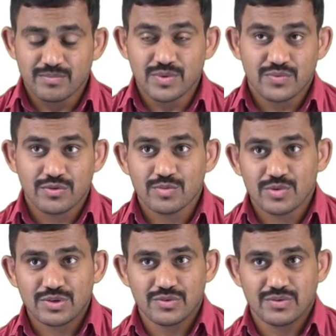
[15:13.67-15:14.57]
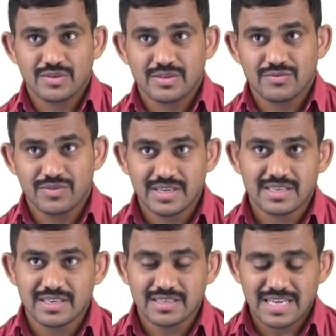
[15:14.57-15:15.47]
before moving to
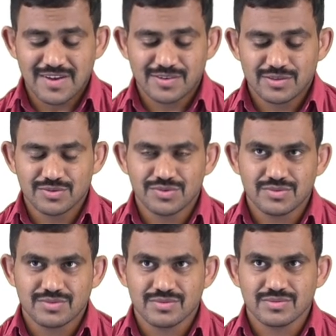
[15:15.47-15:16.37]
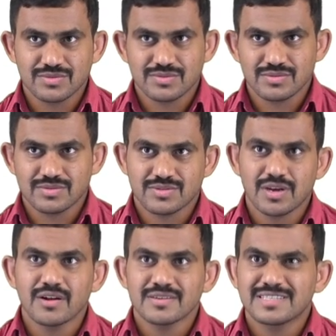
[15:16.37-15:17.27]
VTH I want to
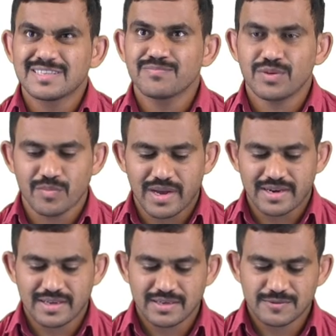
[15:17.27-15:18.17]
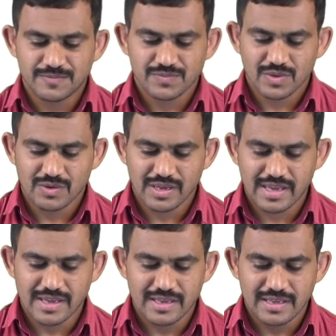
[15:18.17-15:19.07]
solve in simple manner.
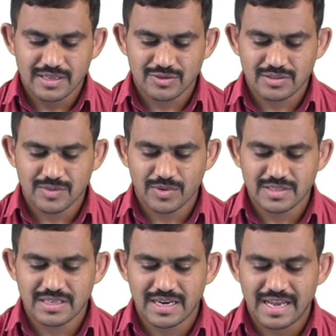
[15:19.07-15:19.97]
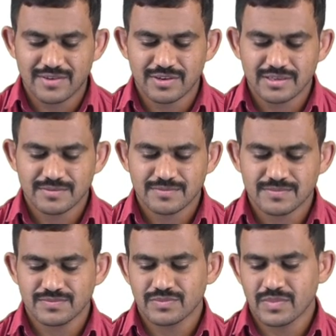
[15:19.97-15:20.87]
Okay, so suppose here I1,
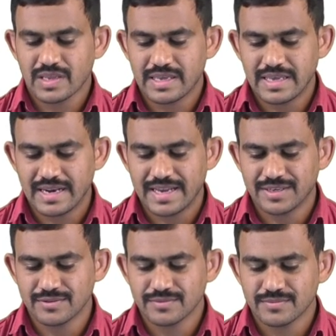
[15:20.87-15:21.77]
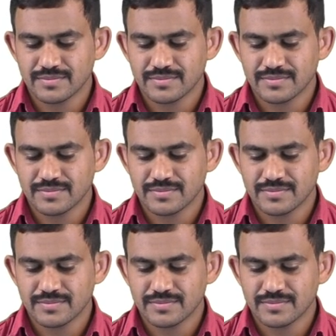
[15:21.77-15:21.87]
here I2.